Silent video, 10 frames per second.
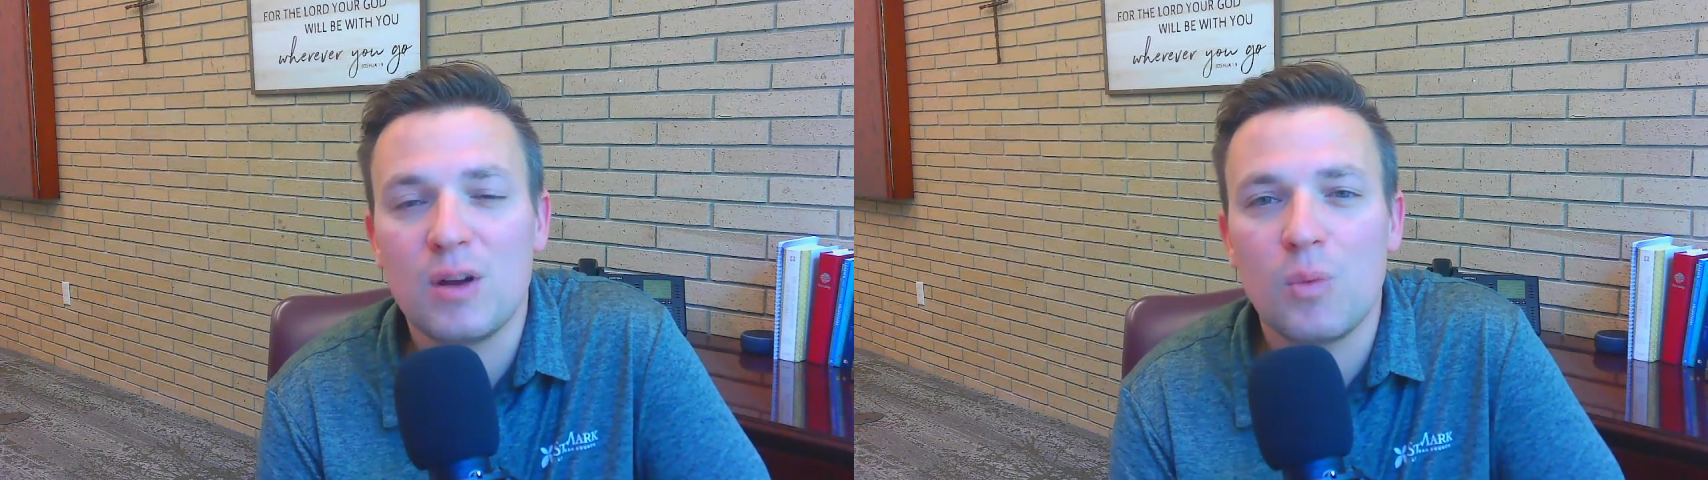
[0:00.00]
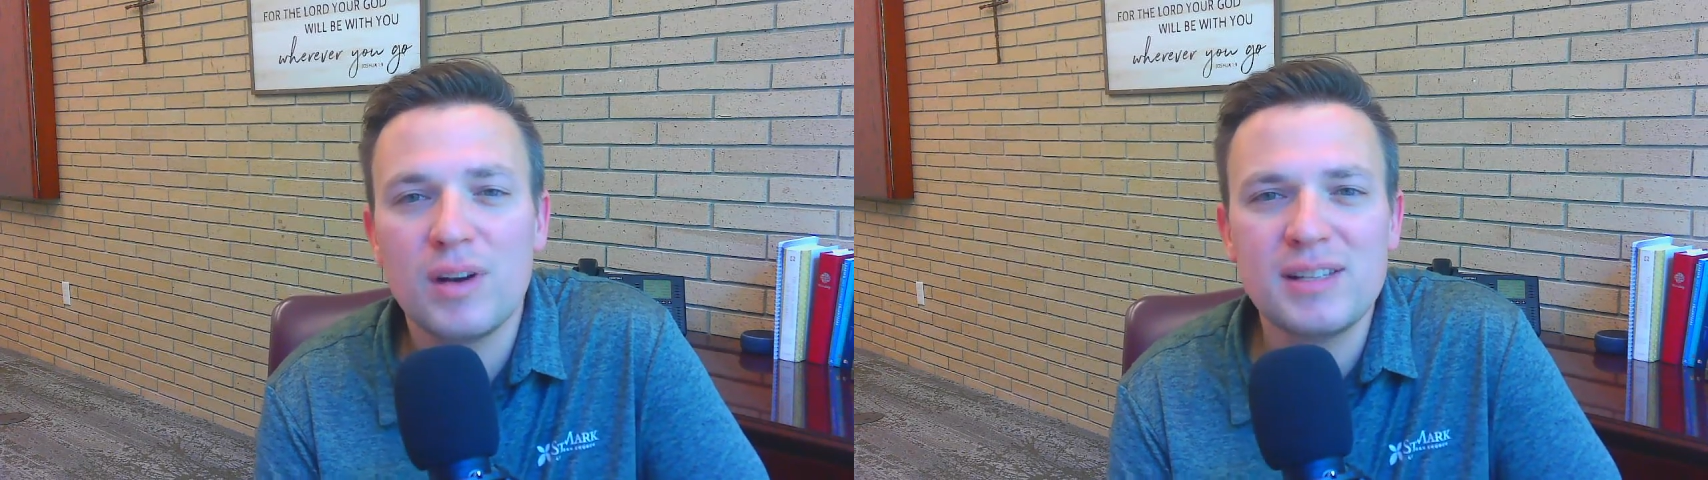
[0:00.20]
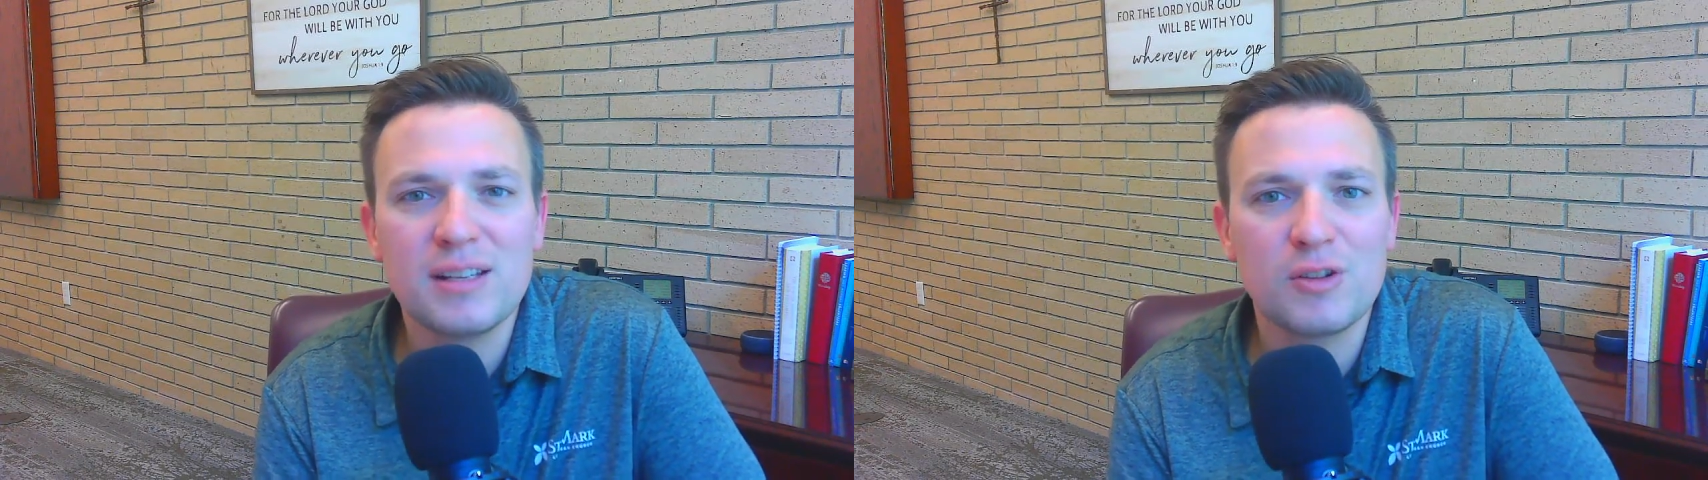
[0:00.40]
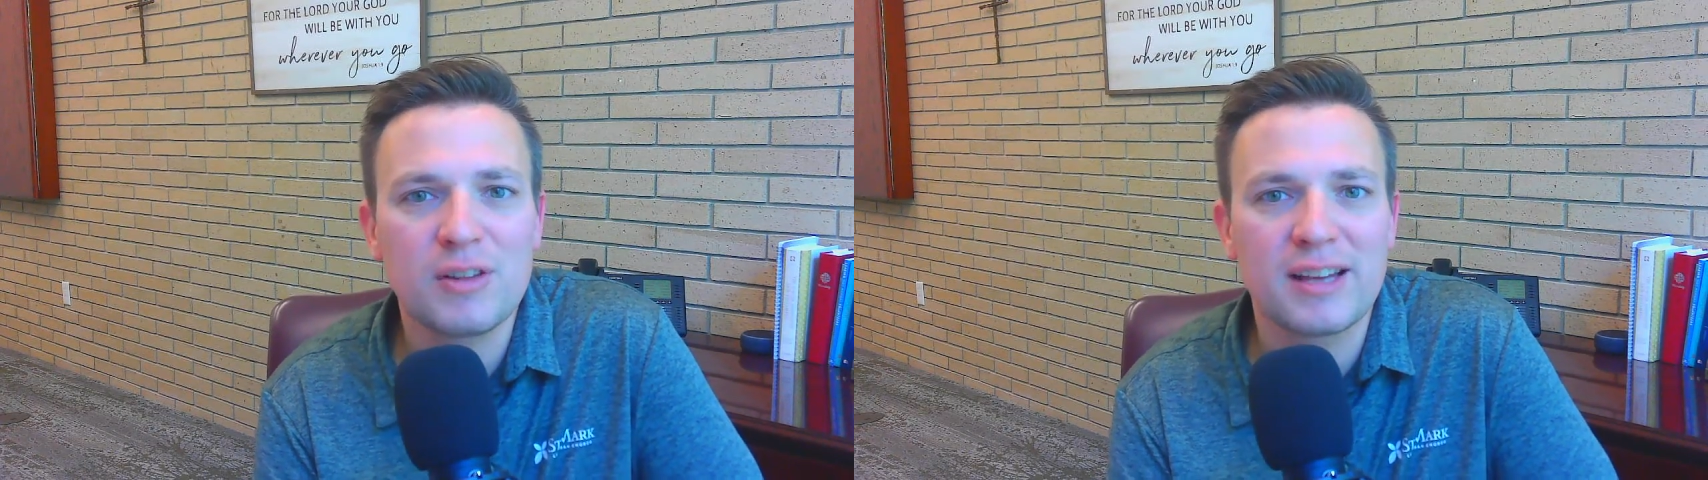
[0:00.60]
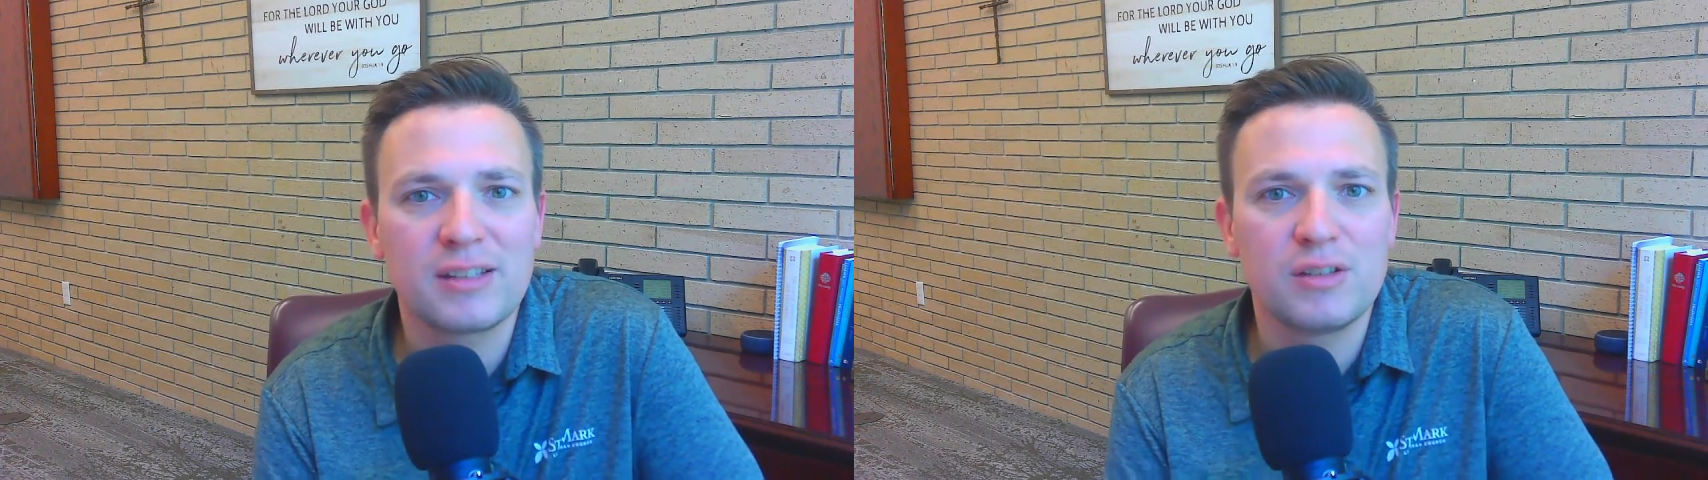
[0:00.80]
what does it look
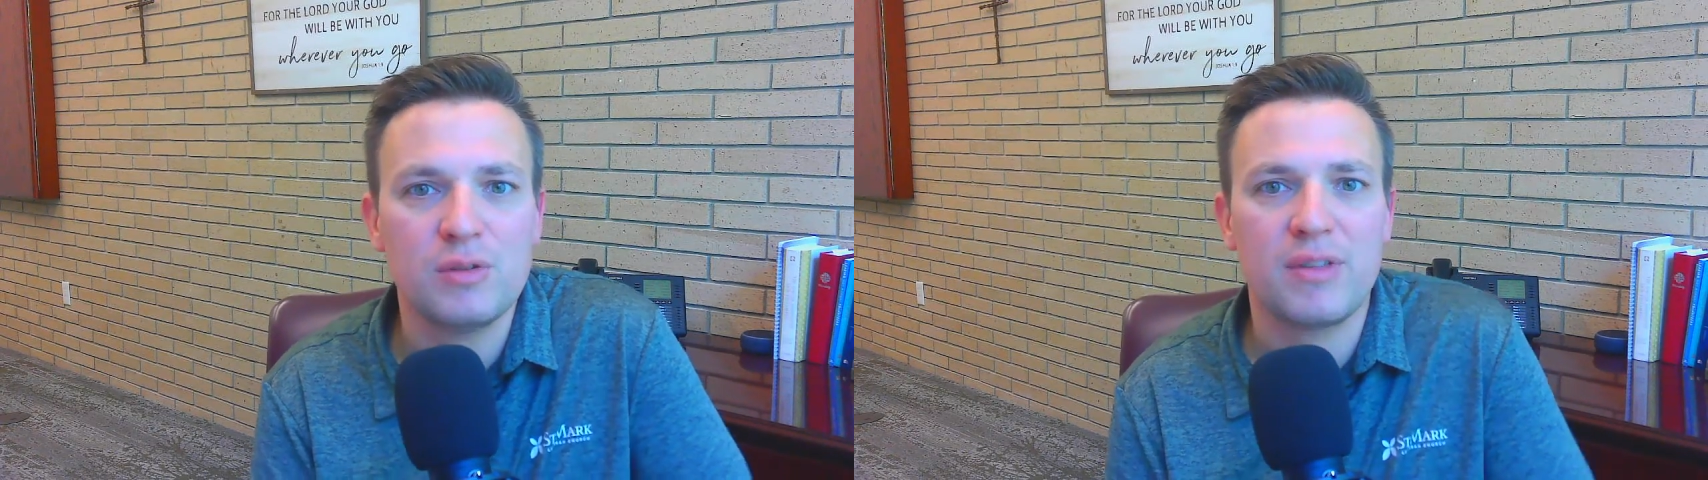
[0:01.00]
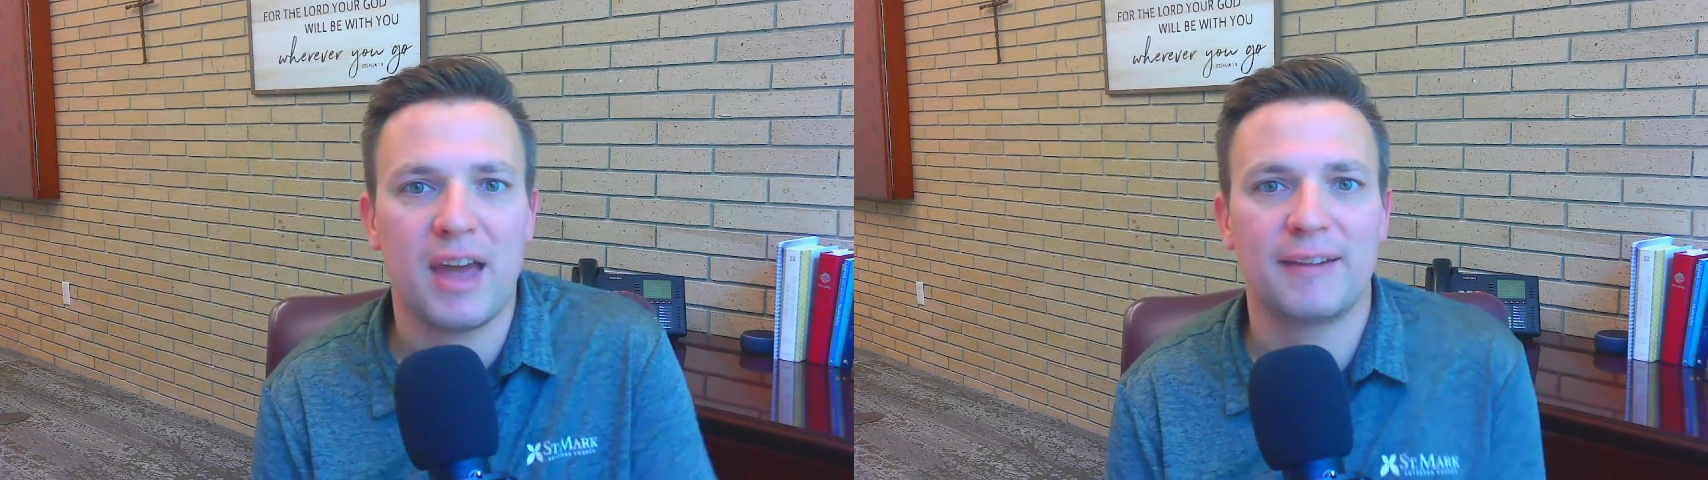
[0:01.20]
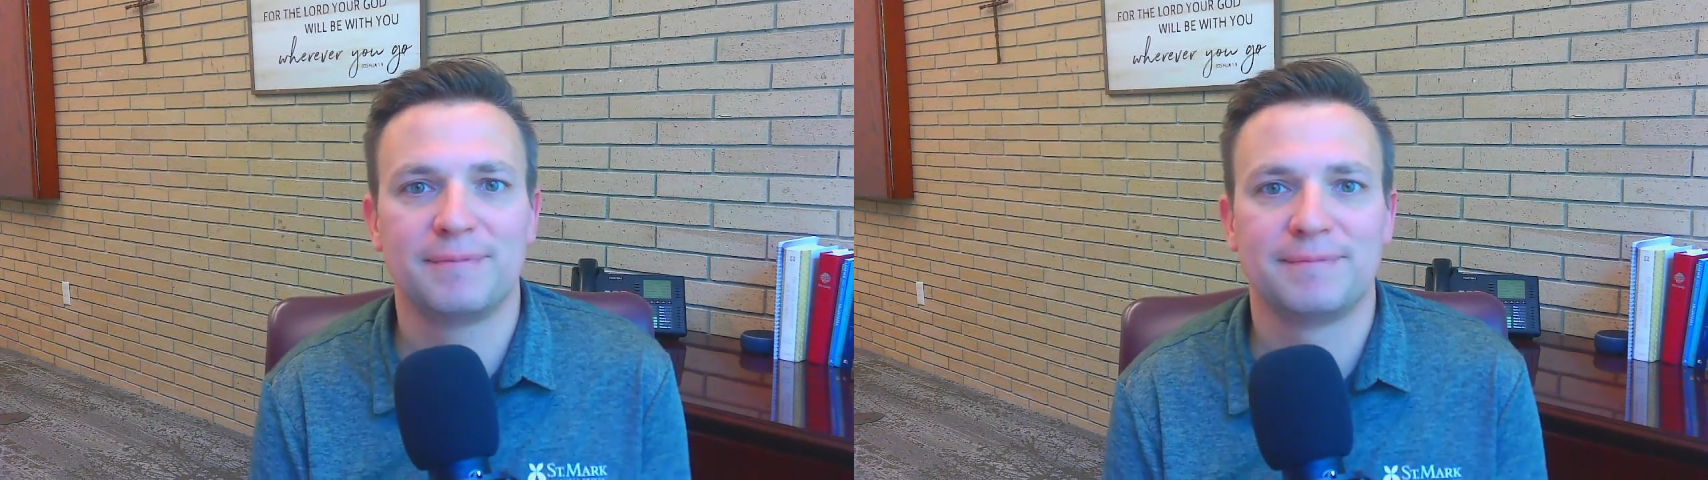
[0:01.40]
like to do that?